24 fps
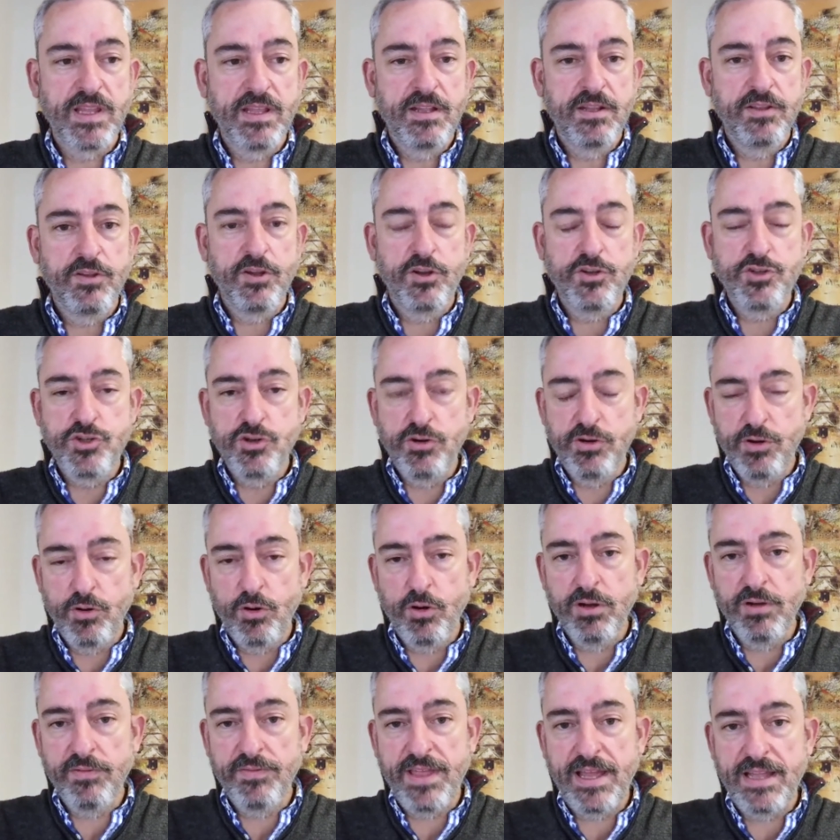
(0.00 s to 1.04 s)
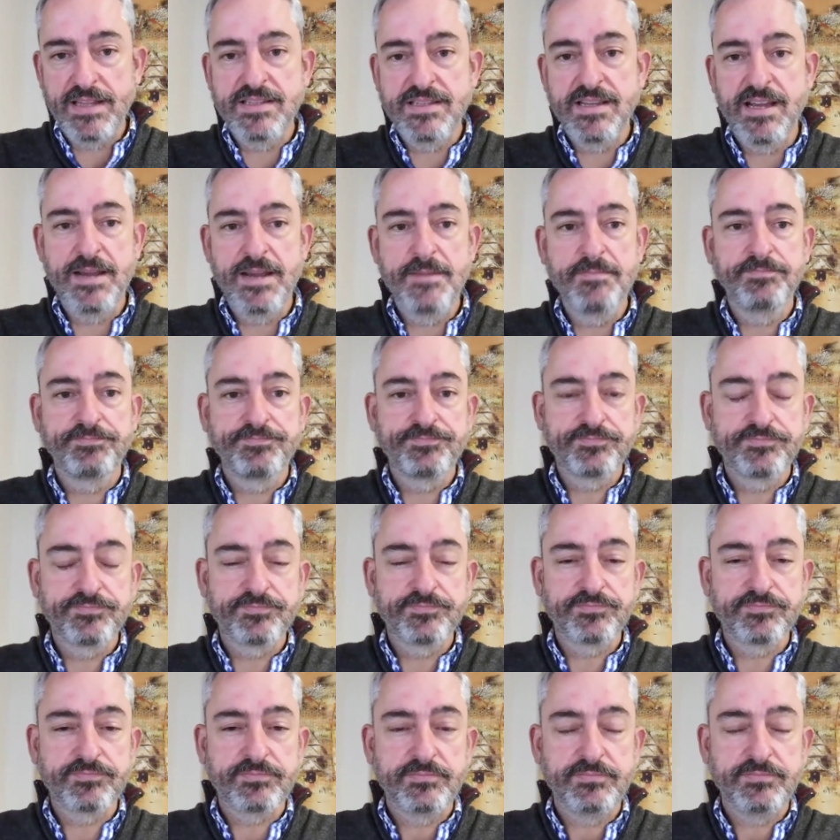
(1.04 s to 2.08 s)
Now, during all of that time,
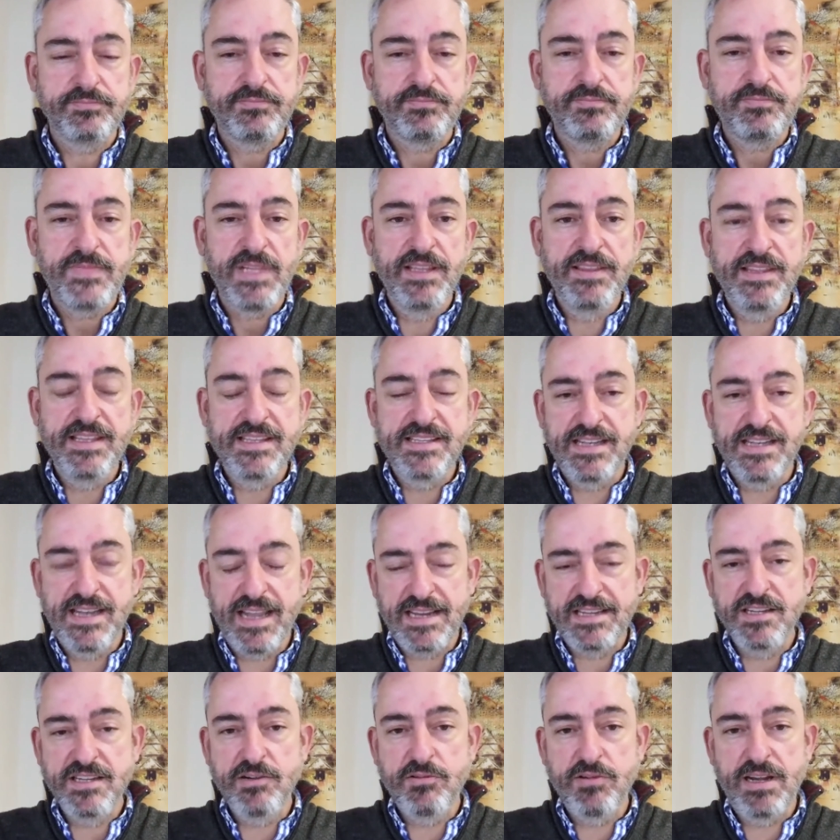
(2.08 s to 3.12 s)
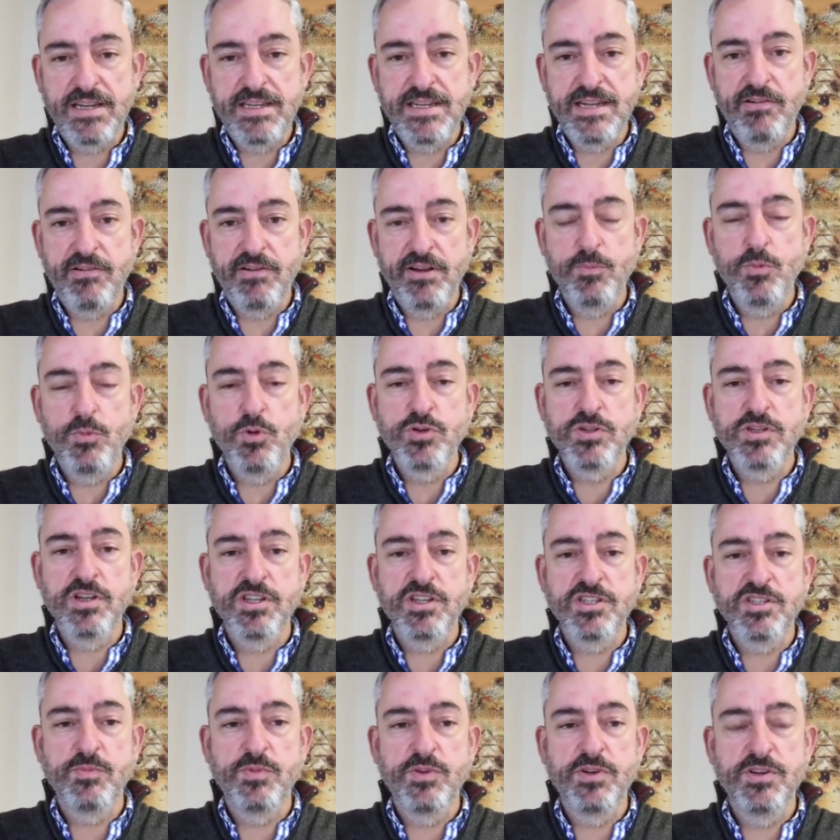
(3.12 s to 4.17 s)
the selection criteria most
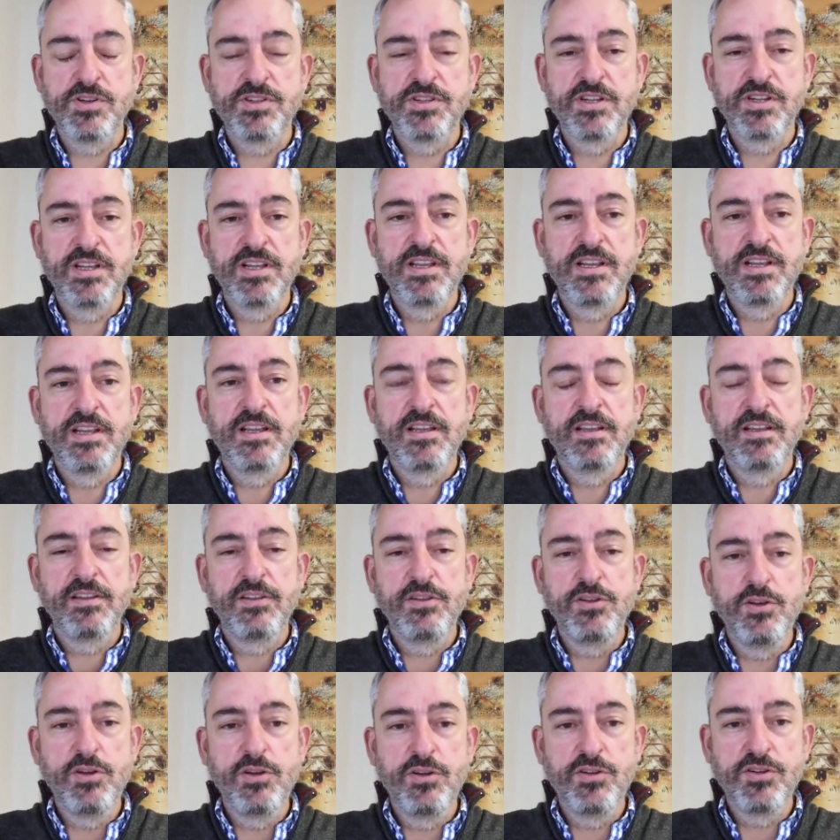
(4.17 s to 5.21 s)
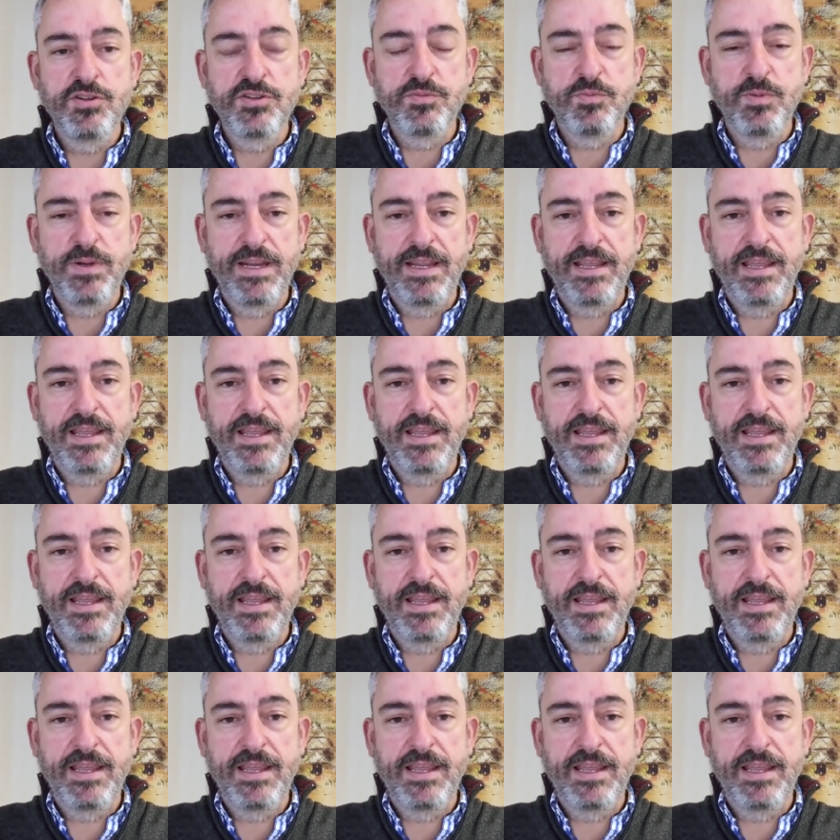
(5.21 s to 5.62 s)
customers used when it